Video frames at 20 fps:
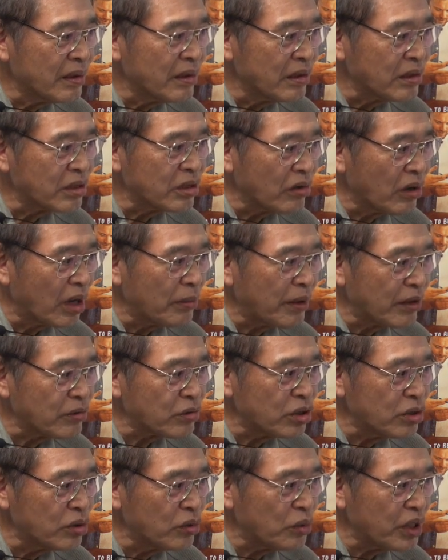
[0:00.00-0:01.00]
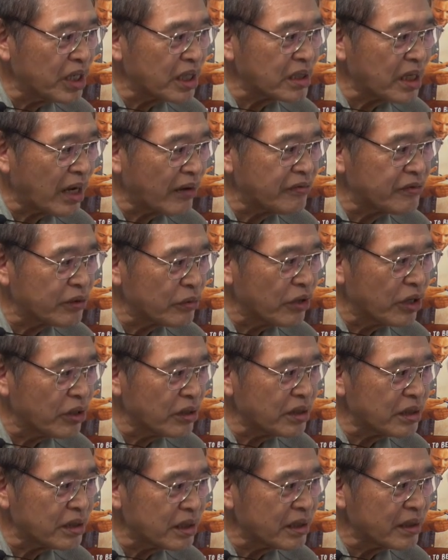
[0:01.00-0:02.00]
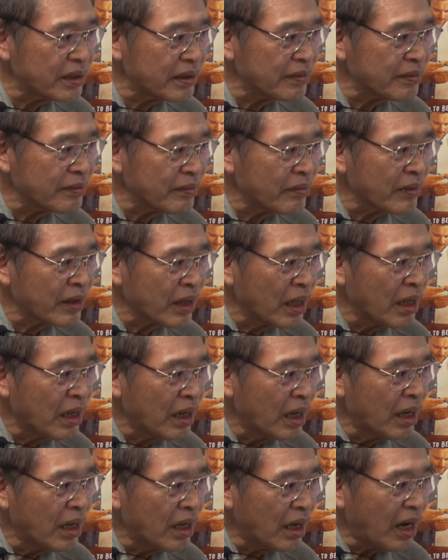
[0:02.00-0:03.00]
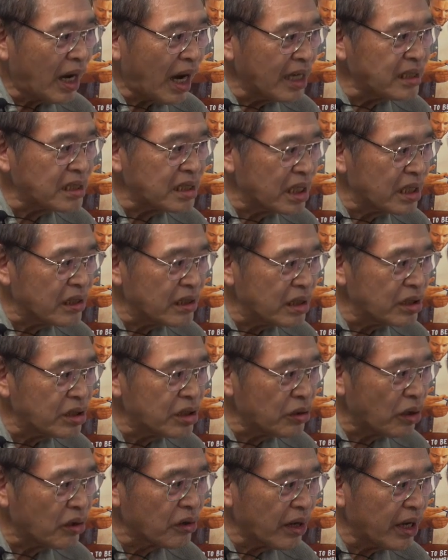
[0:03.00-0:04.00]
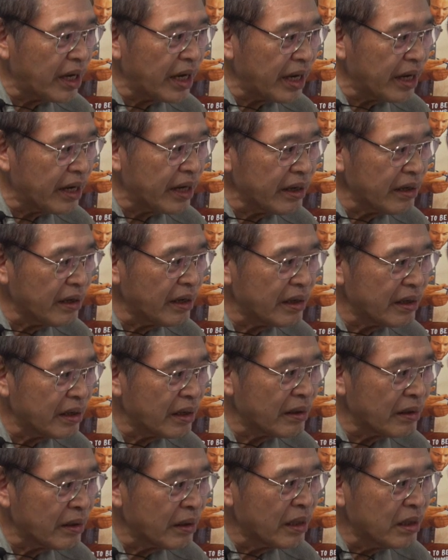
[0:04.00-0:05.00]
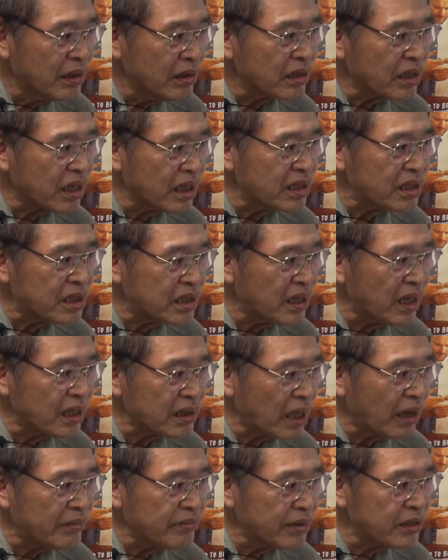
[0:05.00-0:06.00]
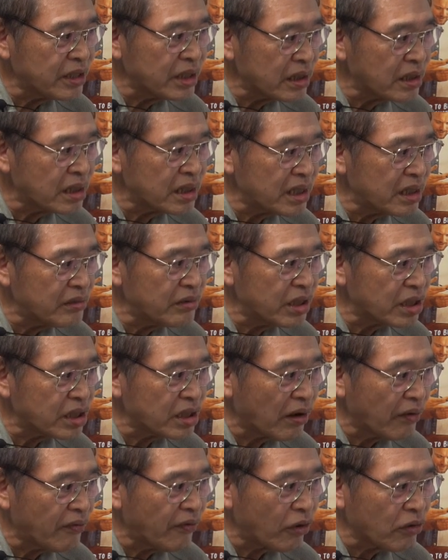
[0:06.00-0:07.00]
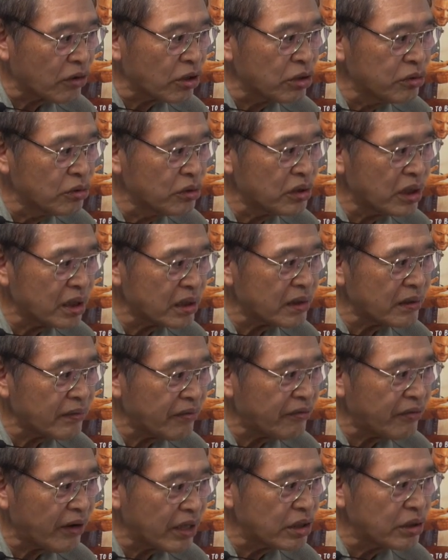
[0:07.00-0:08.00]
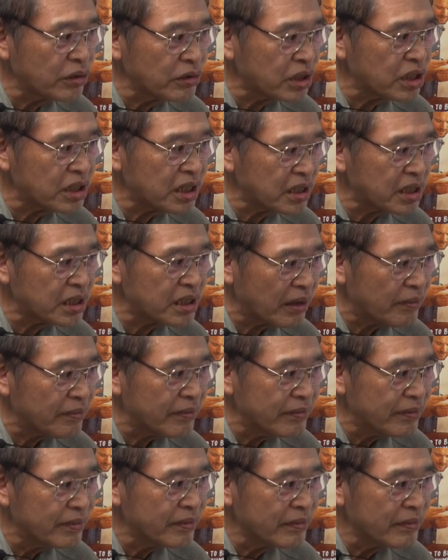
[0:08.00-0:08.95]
so about 2 weeks afterwards, Iceland is shown here. You can see a series of occluded frontal system